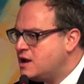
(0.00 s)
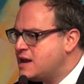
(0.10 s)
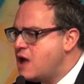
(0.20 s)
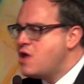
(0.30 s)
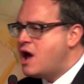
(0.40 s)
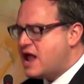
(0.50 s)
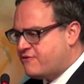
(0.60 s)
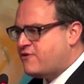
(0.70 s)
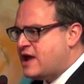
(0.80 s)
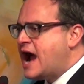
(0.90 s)
Now, not
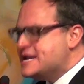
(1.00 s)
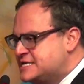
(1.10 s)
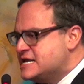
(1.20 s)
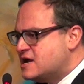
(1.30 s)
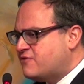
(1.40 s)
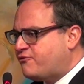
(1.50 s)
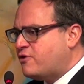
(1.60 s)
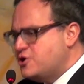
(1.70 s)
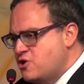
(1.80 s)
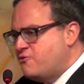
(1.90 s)
every idea for
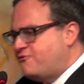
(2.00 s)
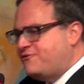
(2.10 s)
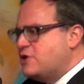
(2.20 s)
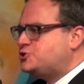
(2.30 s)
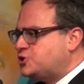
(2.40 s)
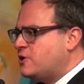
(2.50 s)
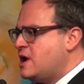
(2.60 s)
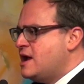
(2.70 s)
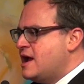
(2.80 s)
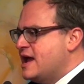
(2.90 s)
a new future
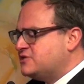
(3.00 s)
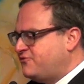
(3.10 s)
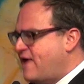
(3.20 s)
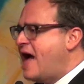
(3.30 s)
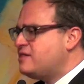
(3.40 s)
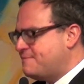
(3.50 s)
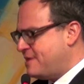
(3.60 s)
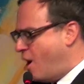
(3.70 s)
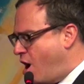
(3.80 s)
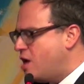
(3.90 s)
is valid,
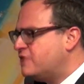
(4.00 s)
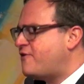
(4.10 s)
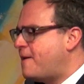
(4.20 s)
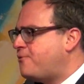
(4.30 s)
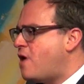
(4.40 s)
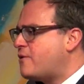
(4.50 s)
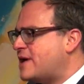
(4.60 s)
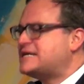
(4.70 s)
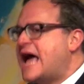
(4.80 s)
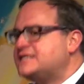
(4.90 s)
but all of our
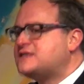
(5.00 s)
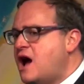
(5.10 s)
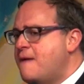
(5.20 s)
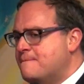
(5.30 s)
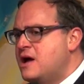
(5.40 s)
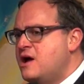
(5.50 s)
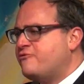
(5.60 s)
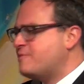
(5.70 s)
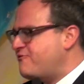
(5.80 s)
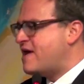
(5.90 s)
progress has come
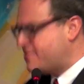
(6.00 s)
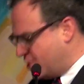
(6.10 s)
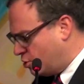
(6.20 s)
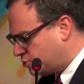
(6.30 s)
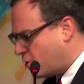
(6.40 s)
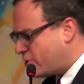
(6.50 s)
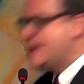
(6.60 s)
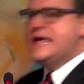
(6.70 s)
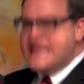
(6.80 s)
from offending the old order,